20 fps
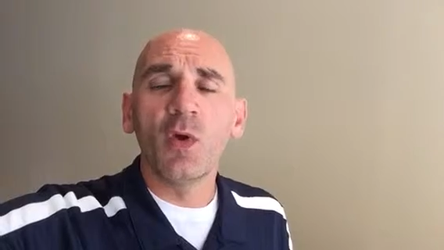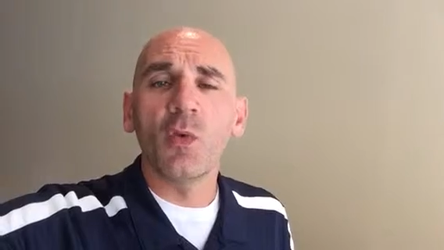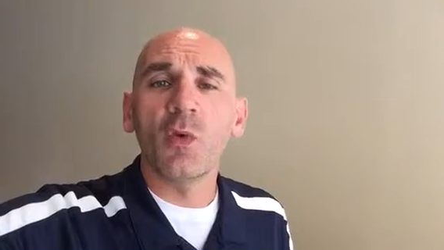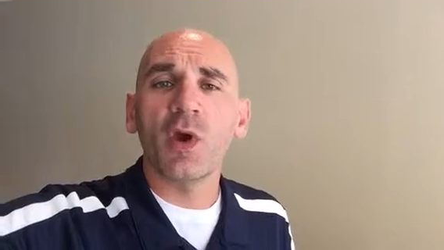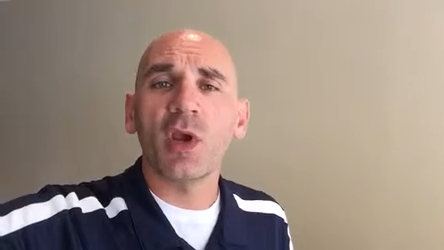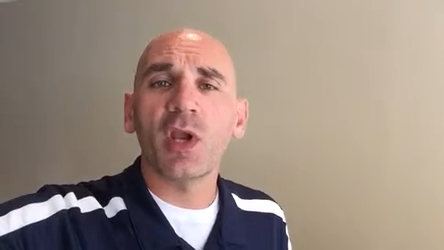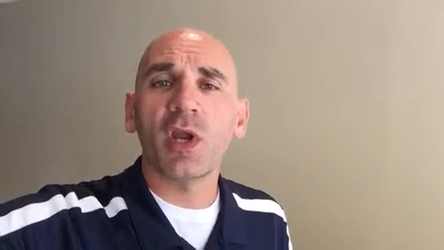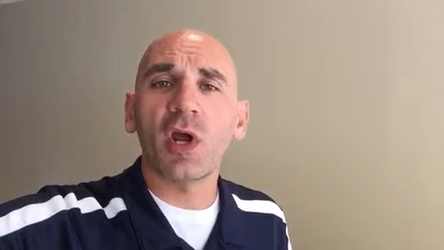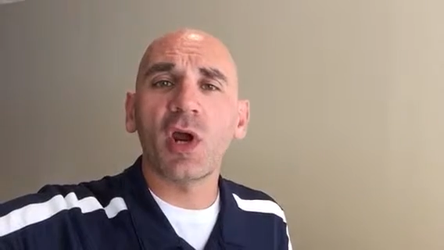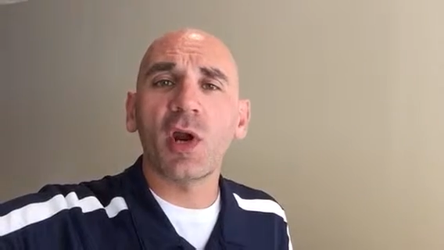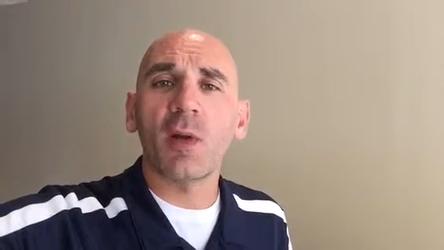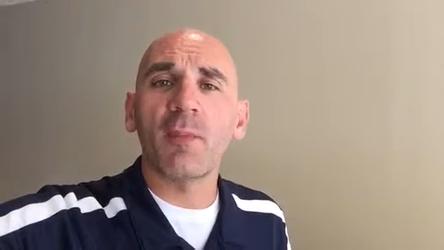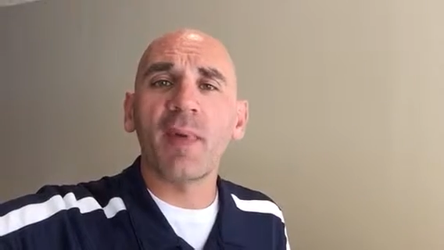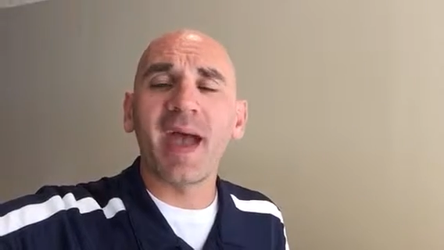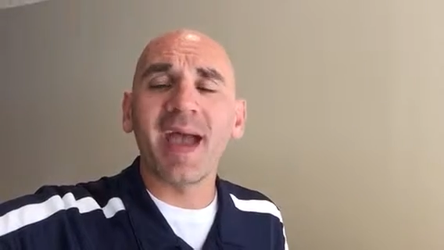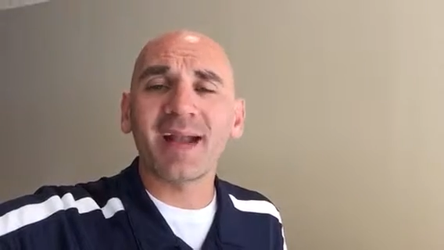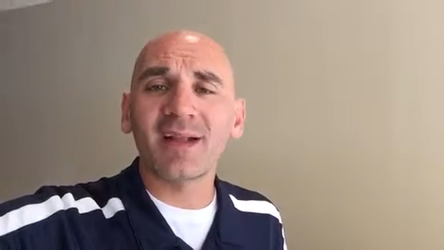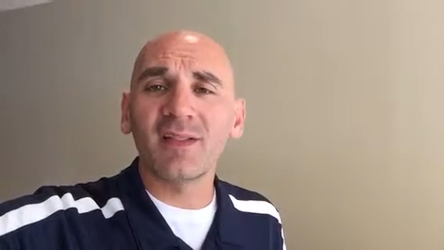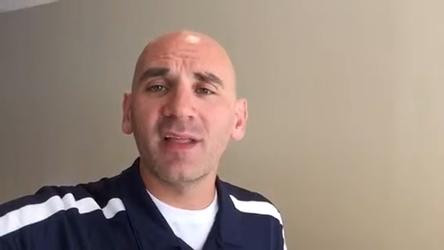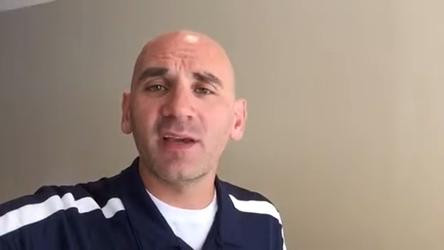we're working on our
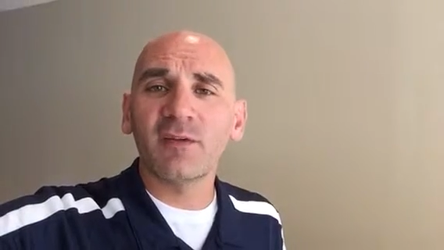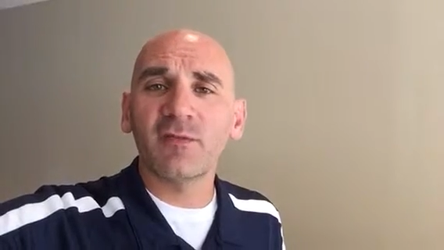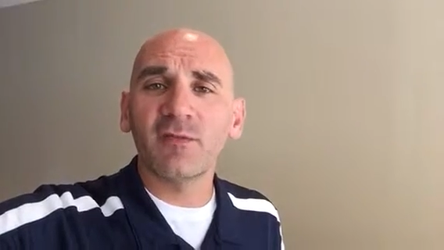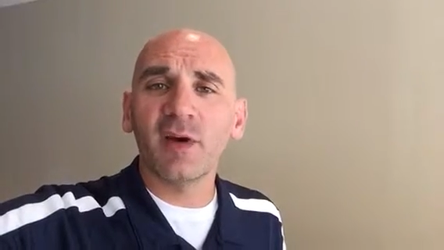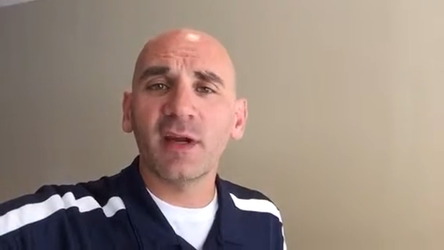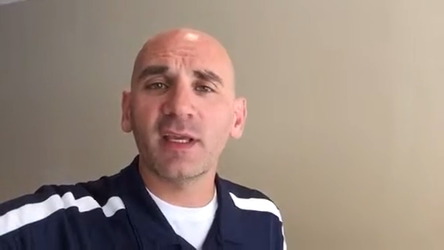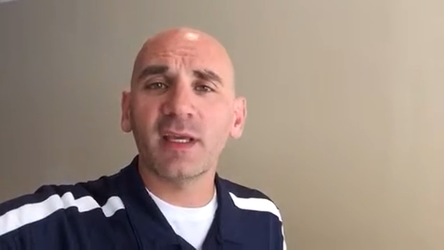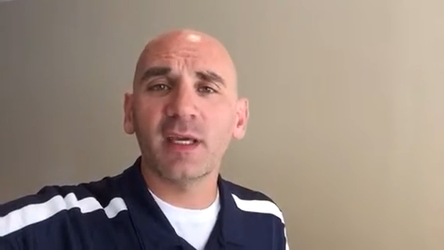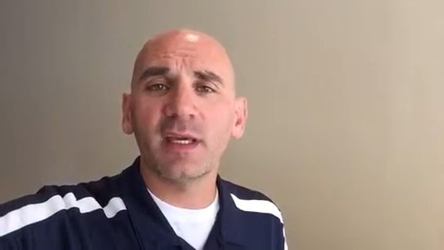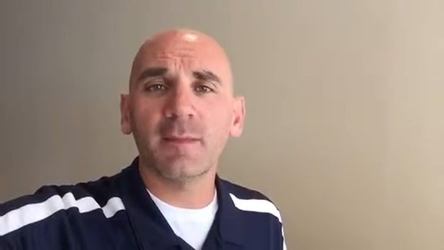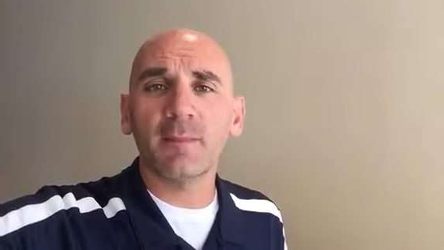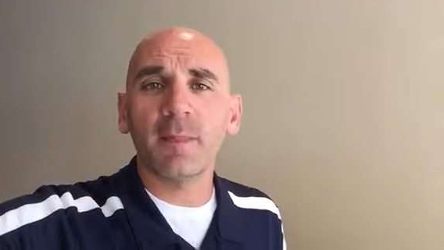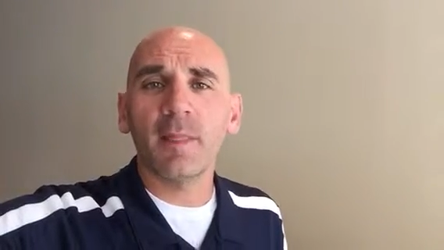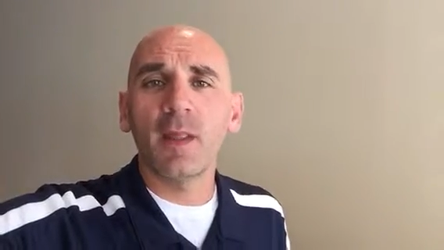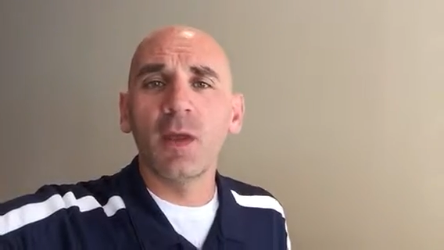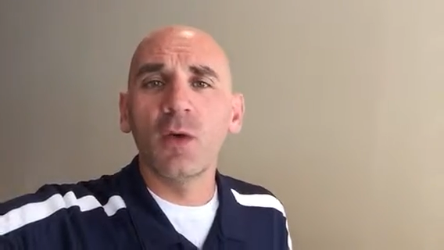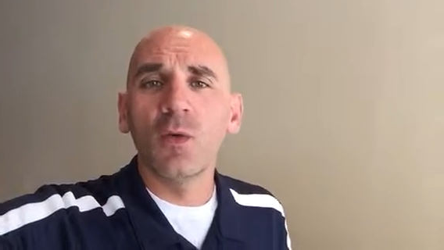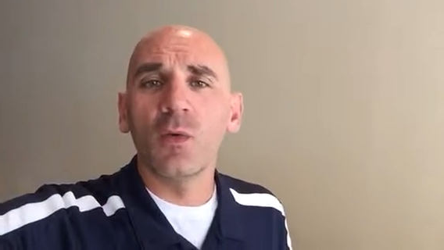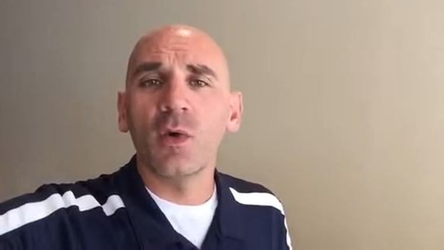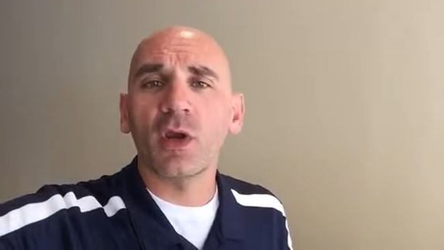back leg front kick,
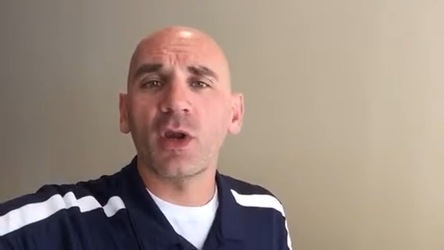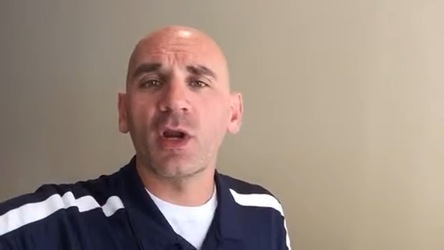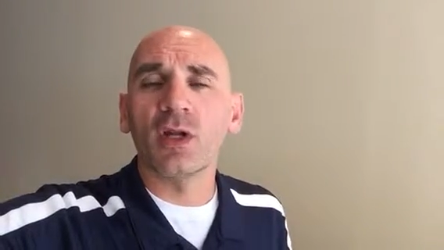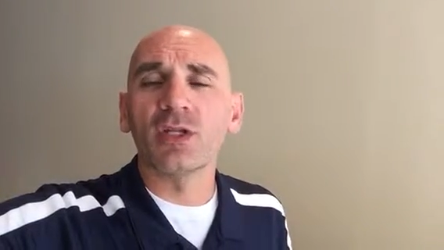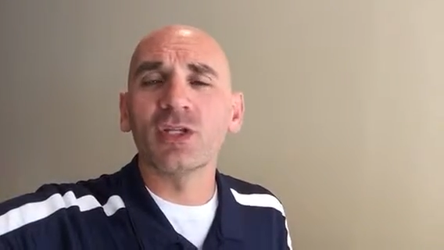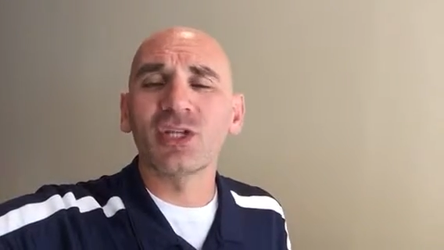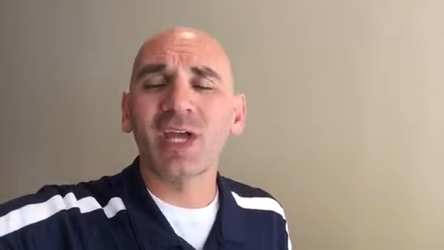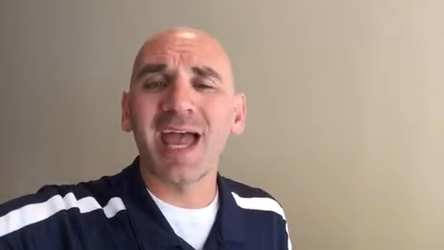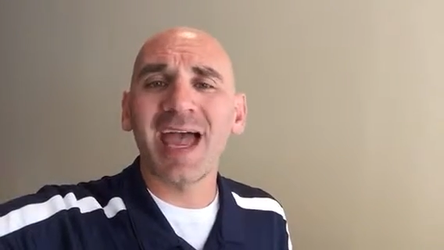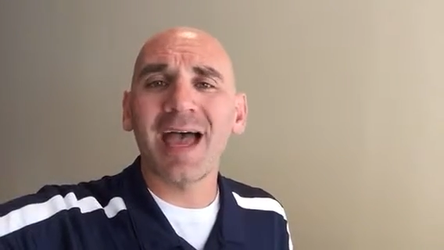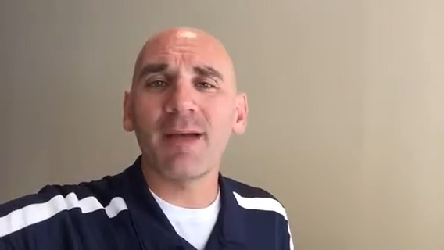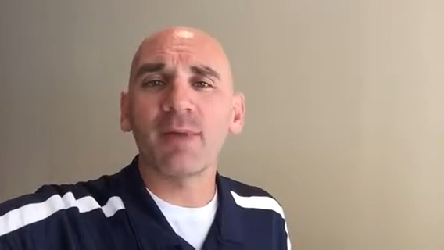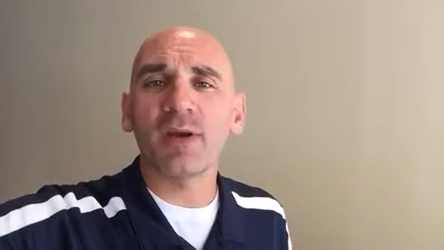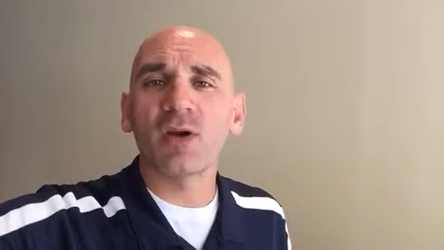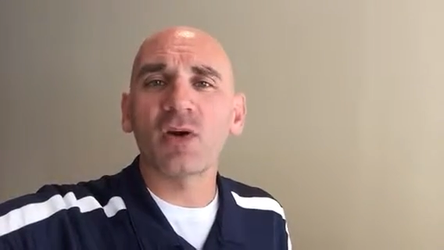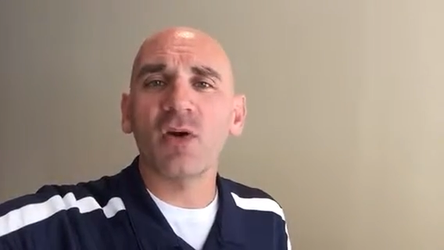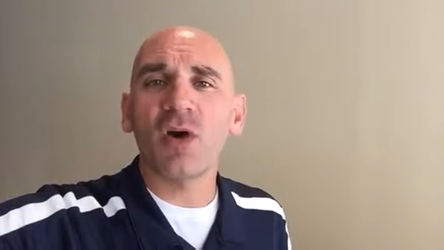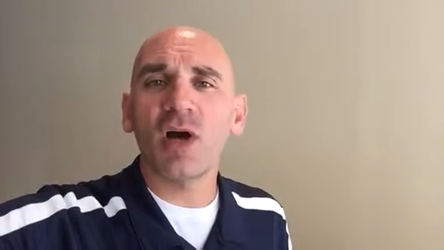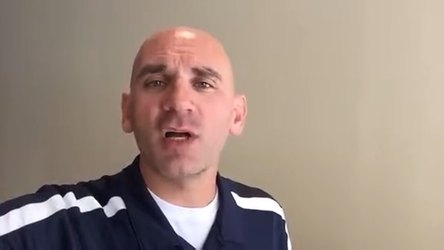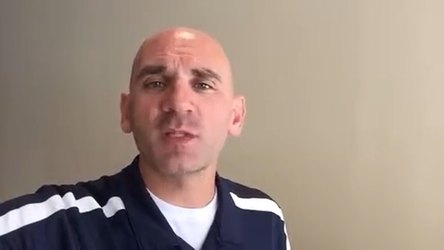working on jab
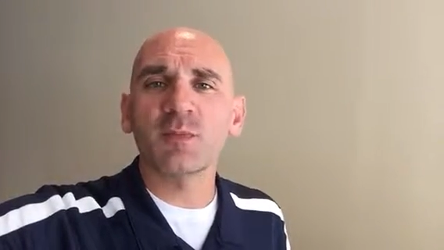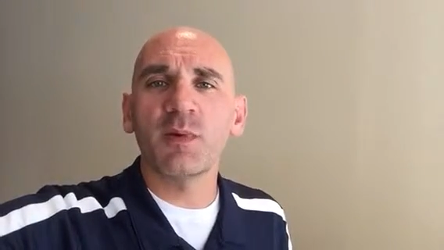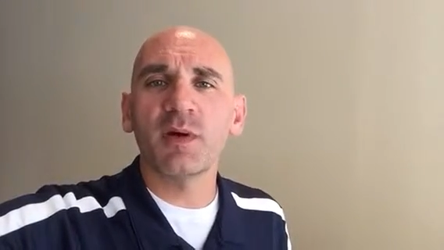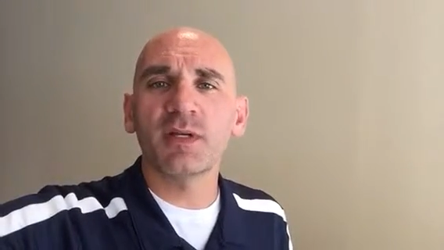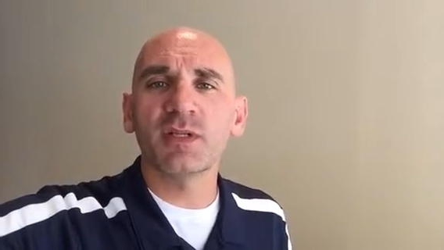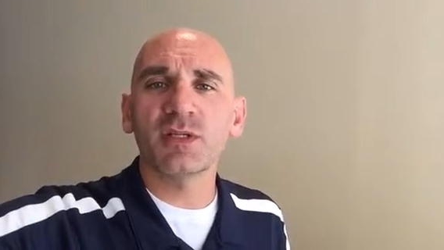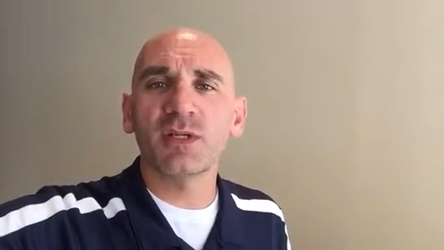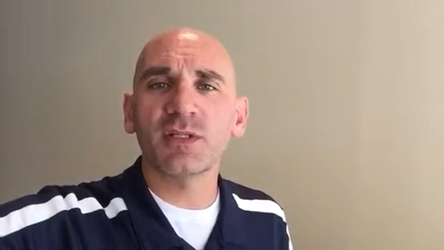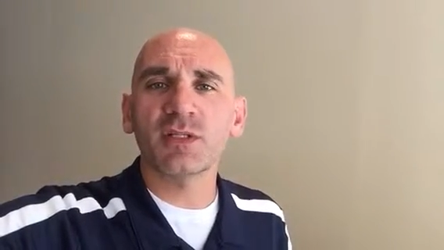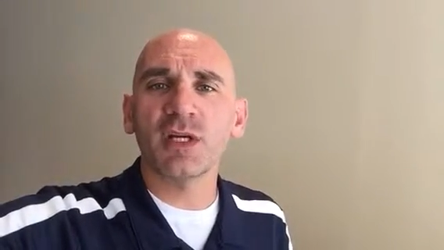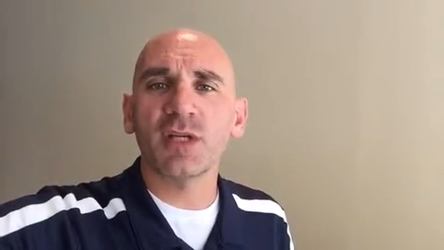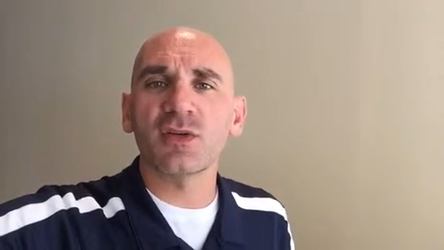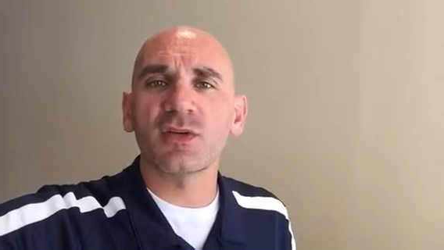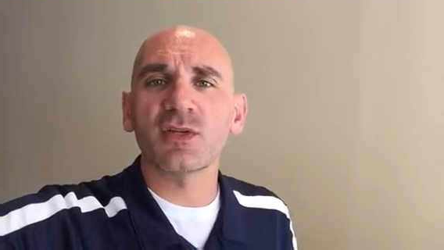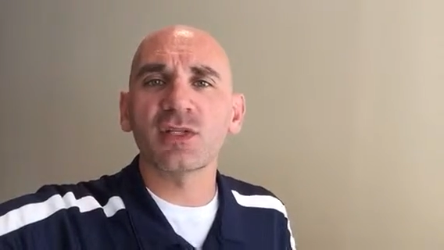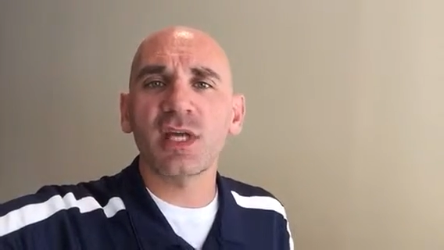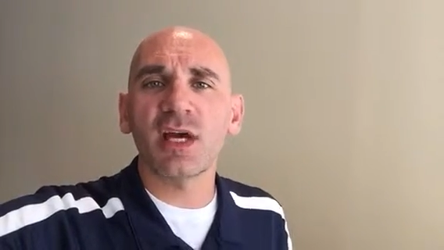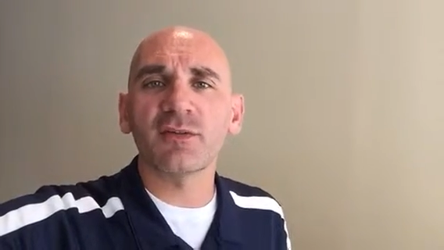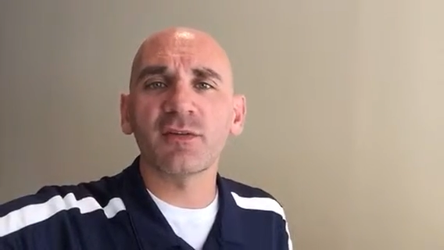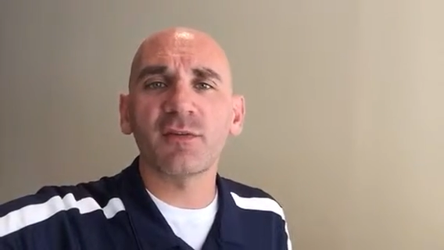and cross punches, and
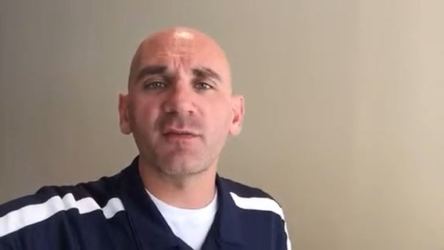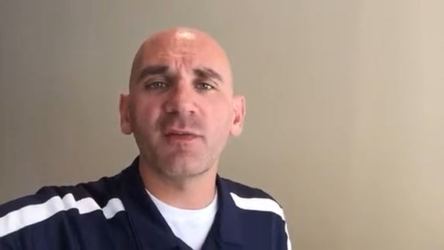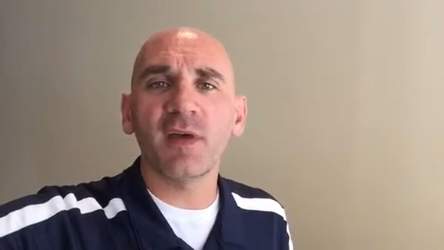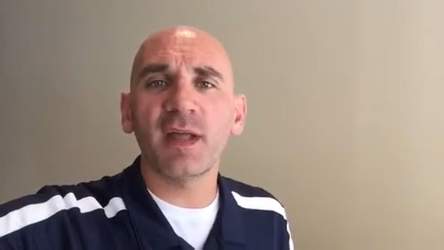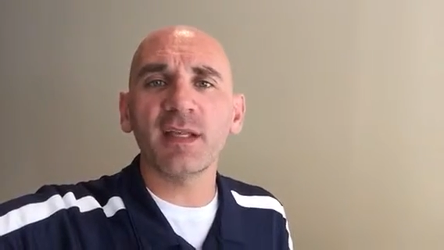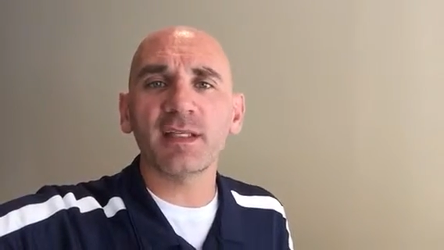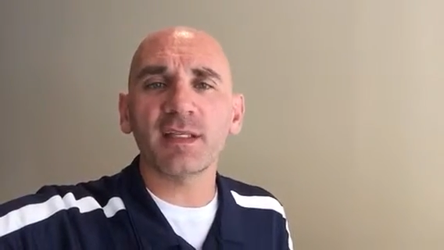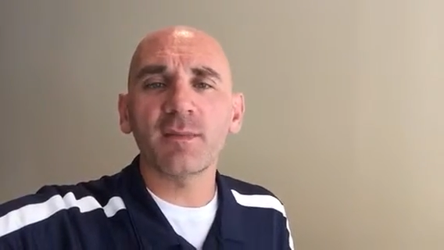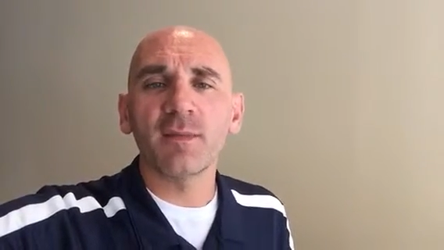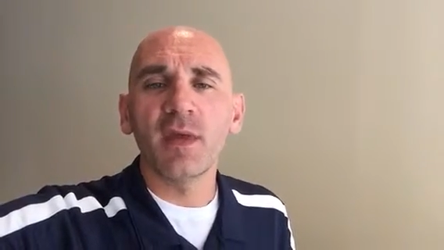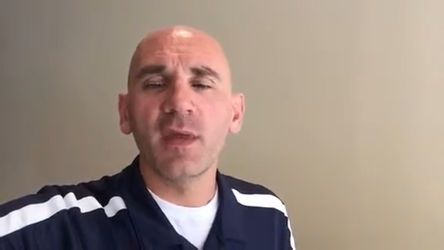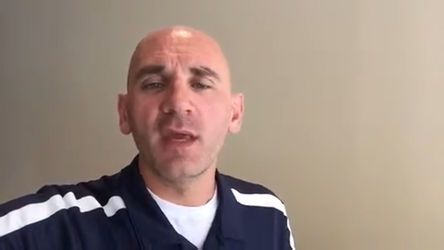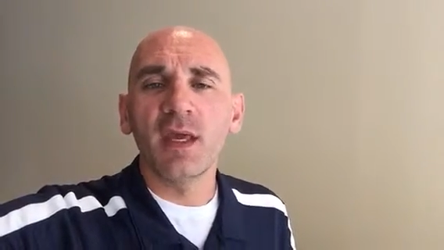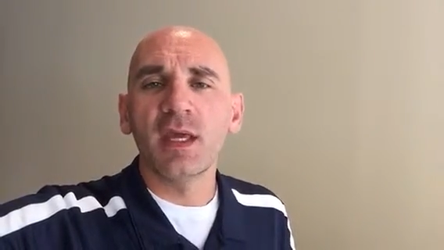your self-defense